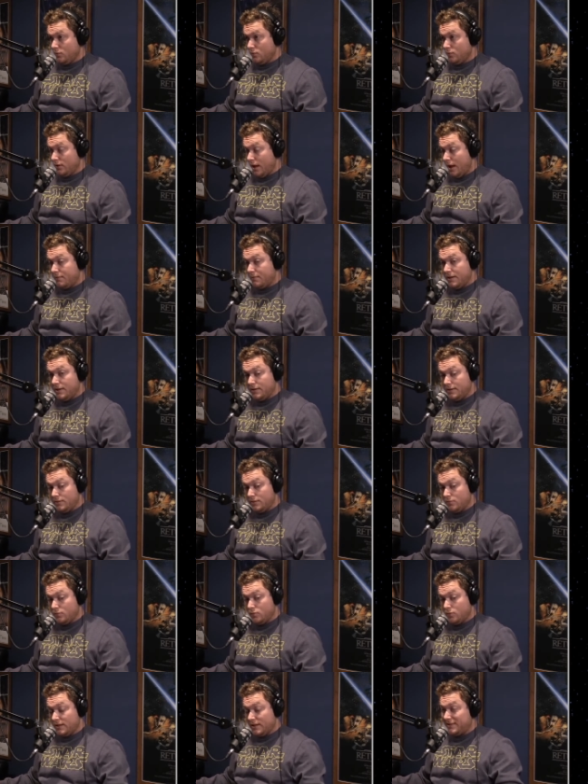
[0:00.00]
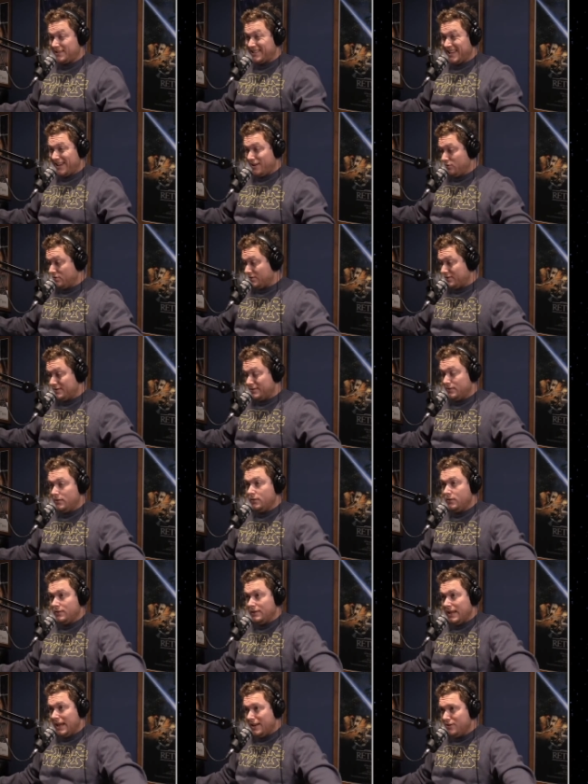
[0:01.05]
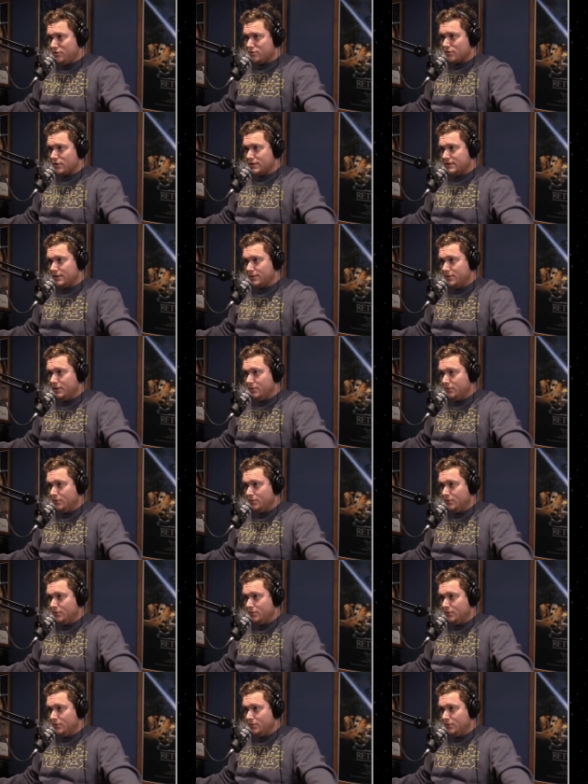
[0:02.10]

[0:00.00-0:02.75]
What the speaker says: I mean, it sounds dangerous. I mean,